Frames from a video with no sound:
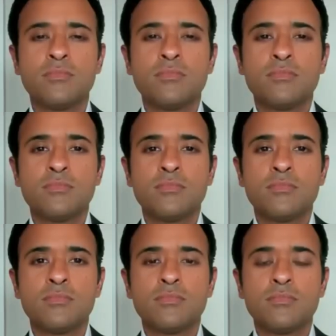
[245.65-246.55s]

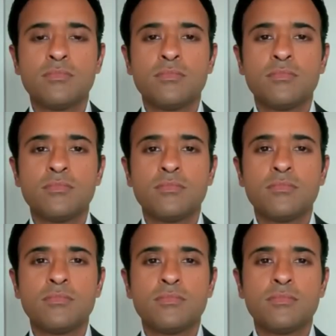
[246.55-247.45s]

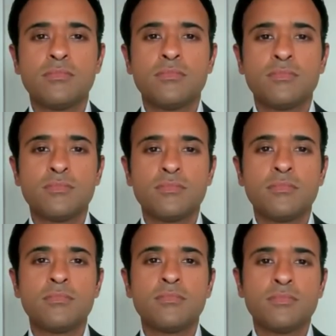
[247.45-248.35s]

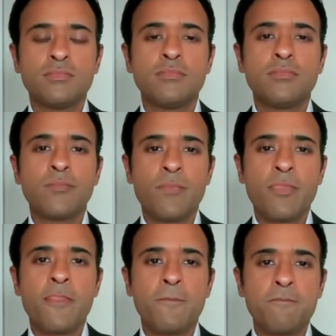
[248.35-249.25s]

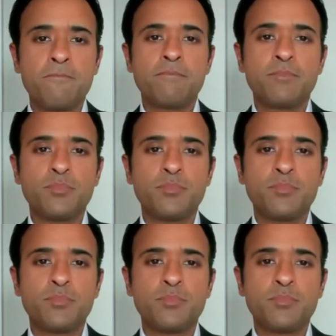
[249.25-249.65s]
(not speaking)